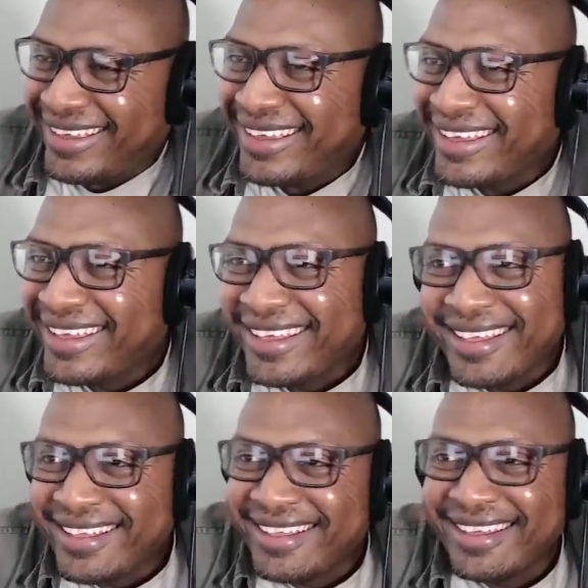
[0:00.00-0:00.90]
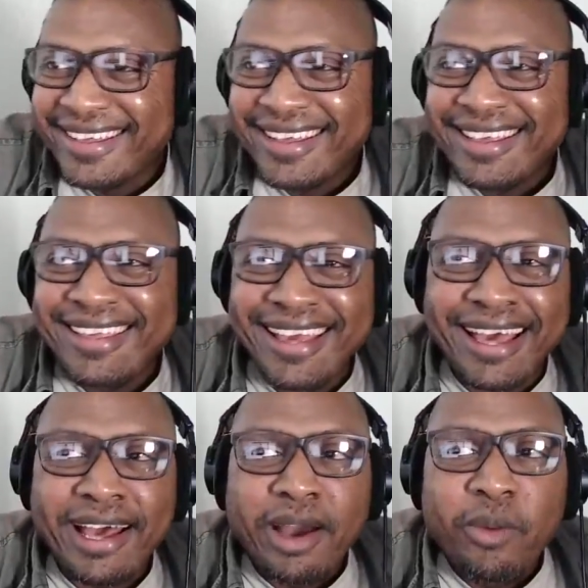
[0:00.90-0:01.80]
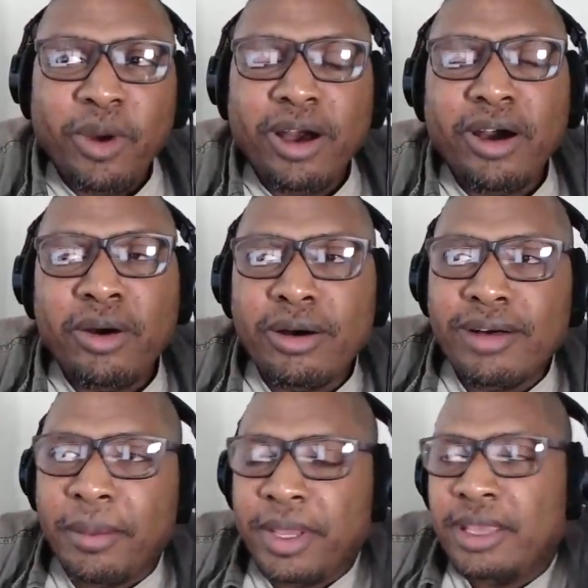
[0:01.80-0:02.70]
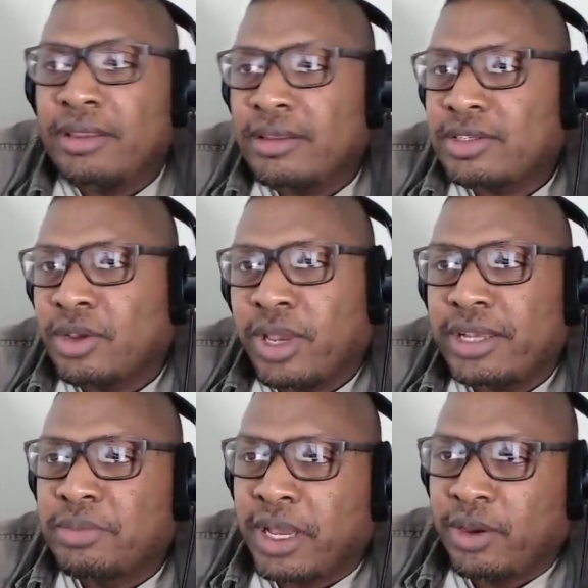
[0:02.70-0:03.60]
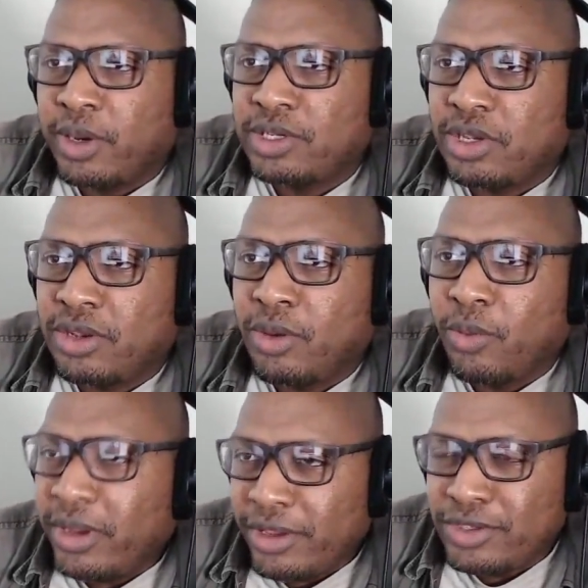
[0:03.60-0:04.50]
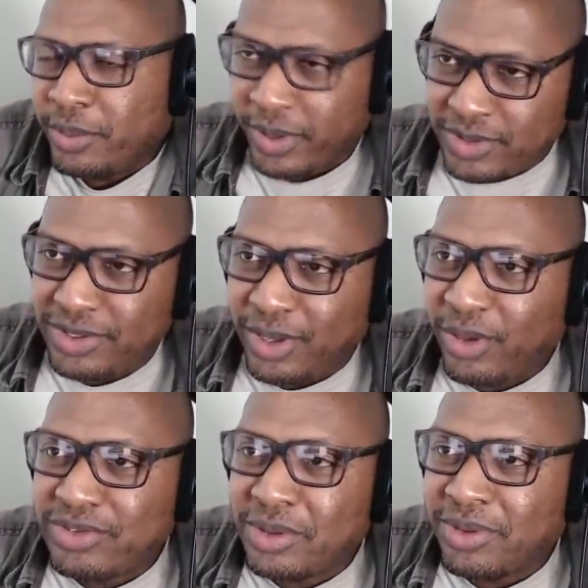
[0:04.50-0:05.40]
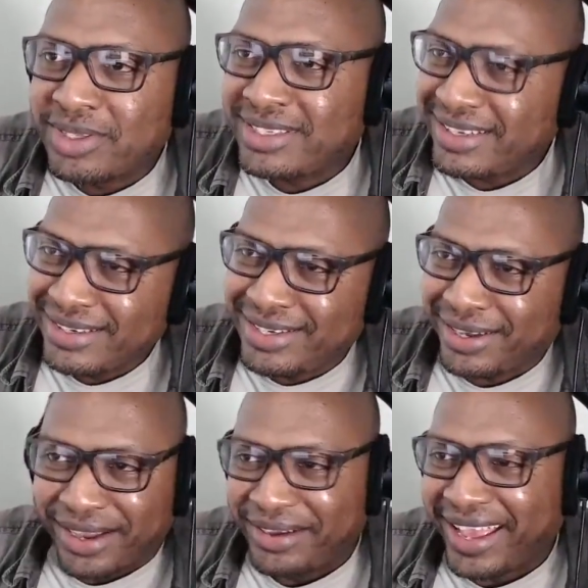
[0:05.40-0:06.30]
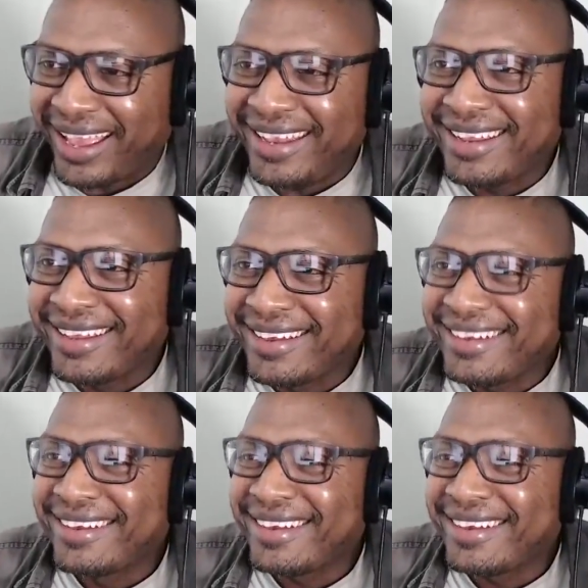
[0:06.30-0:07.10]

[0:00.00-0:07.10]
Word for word: welcome to Florida. Yeah. Well, I mean, so here's my question: What are you supposed to do if someone steals your cocaine?